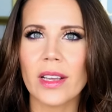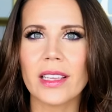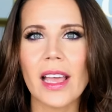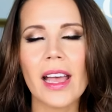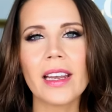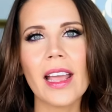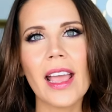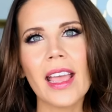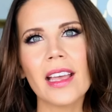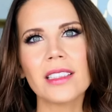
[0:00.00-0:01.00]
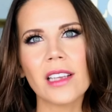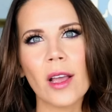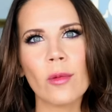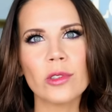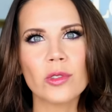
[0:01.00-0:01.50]
again and
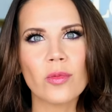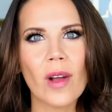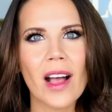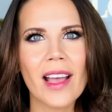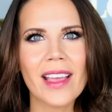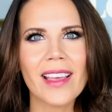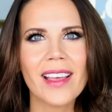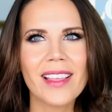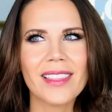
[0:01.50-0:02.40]
I will try